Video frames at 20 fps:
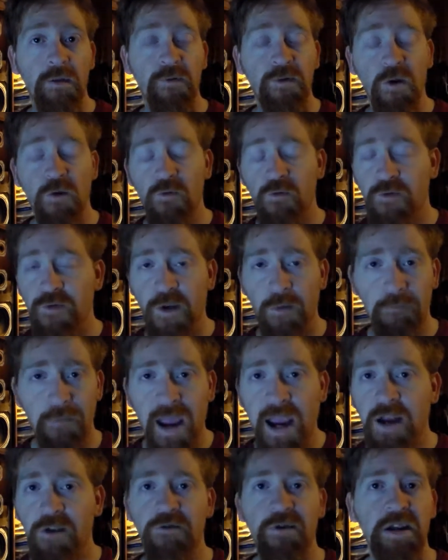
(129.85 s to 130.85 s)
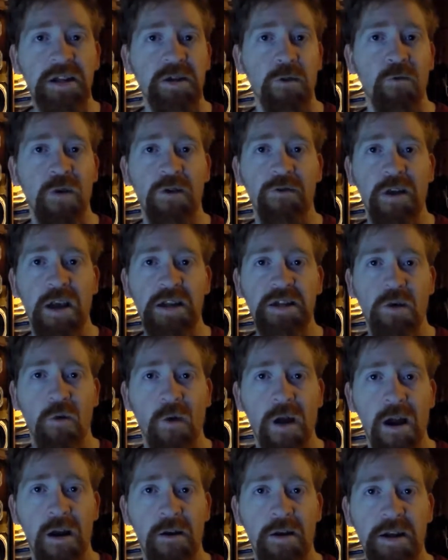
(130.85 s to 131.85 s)
the, the main reason we raise
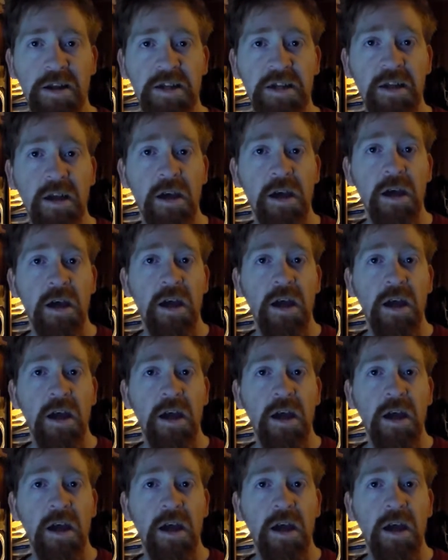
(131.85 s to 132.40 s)
awareness